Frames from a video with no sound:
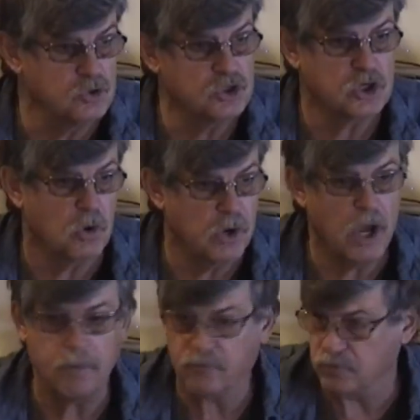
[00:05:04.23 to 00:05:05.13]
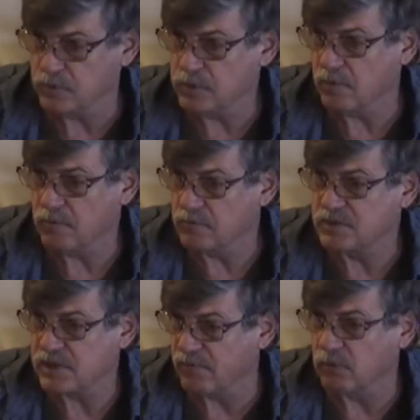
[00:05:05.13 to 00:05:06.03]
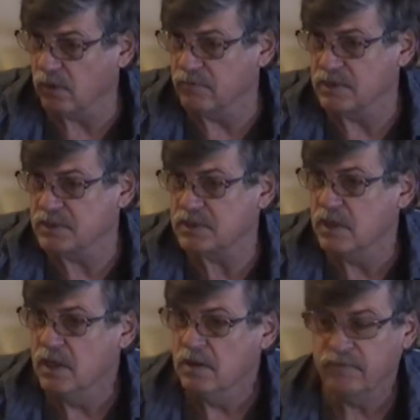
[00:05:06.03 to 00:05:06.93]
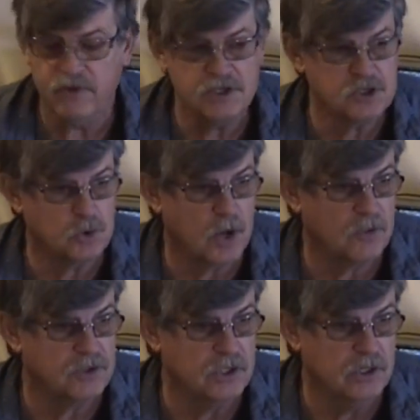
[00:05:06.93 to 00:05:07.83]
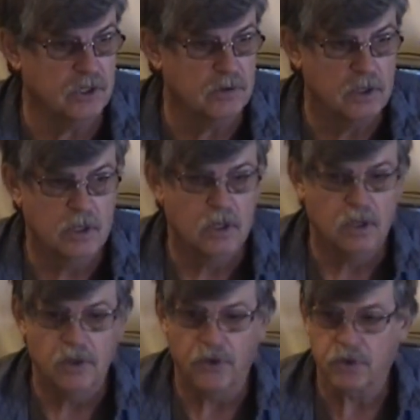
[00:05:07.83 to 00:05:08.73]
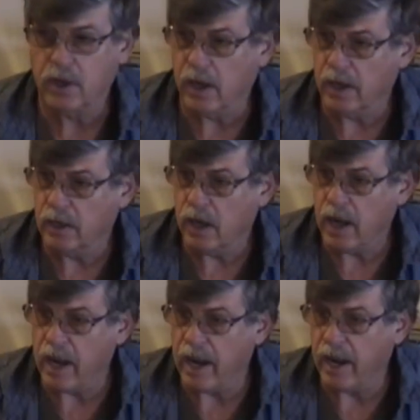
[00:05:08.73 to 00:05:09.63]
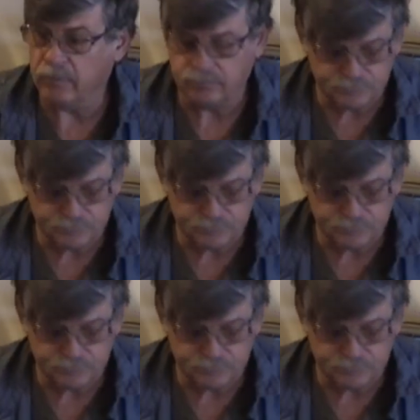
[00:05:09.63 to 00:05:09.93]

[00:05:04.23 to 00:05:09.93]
showed up for several of these feasts throughout the year. Okay? And